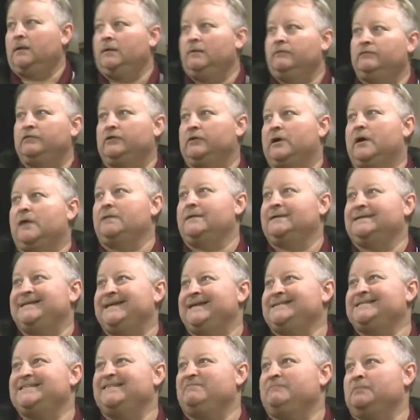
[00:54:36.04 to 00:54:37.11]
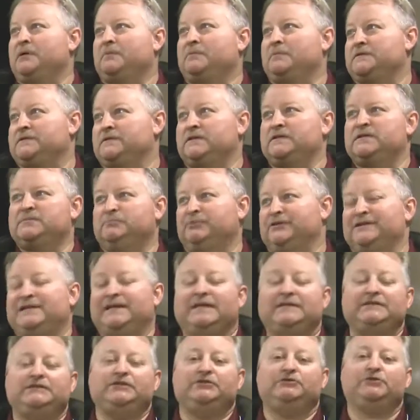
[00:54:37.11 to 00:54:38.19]
For all intensive purposes,
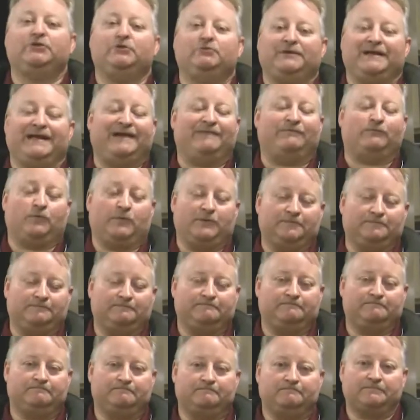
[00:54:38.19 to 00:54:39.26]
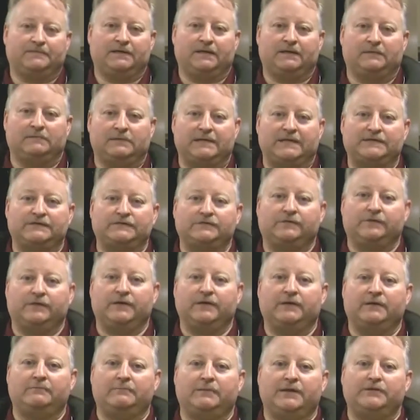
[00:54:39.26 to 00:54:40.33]
pretend you don't have one. Unless you're
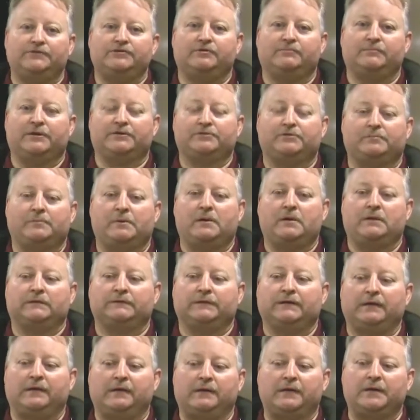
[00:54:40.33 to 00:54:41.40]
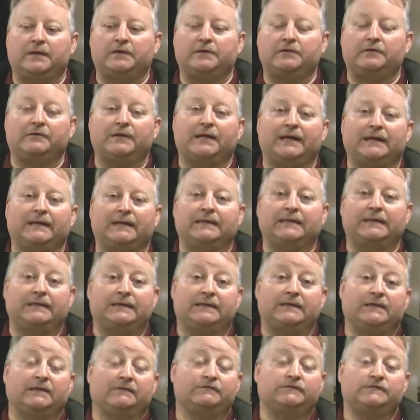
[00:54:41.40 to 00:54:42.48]
in a major metropolitan area, you're not going to get
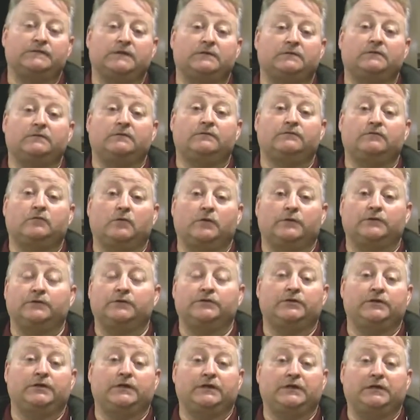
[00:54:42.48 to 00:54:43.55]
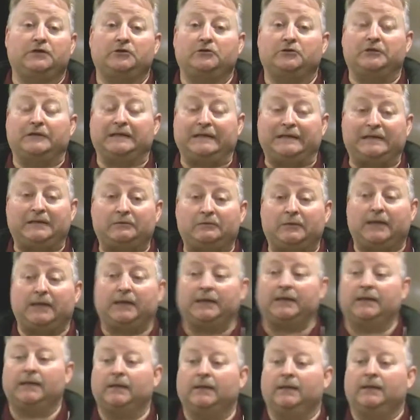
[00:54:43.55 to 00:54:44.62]
enough signal for it to do you any good
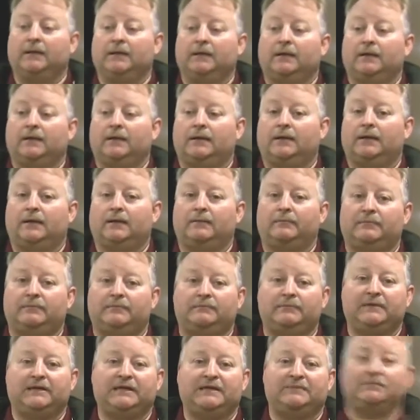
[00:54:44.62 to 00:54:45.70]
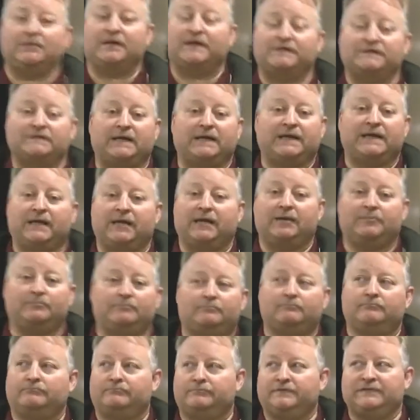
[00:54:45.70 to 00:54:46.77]
anyway. Any place I camp,
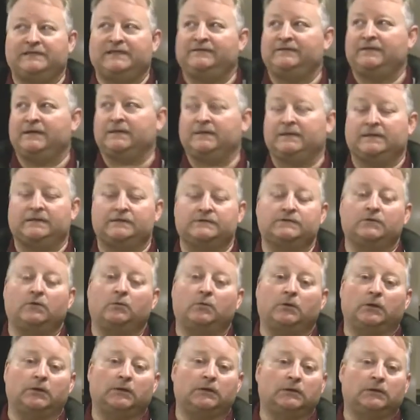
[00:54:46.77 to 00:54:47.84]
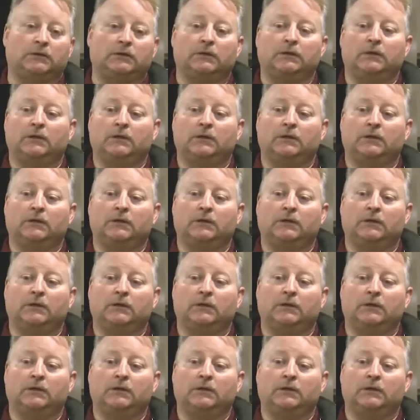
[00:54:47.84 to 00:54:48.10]
TV antennas don't work.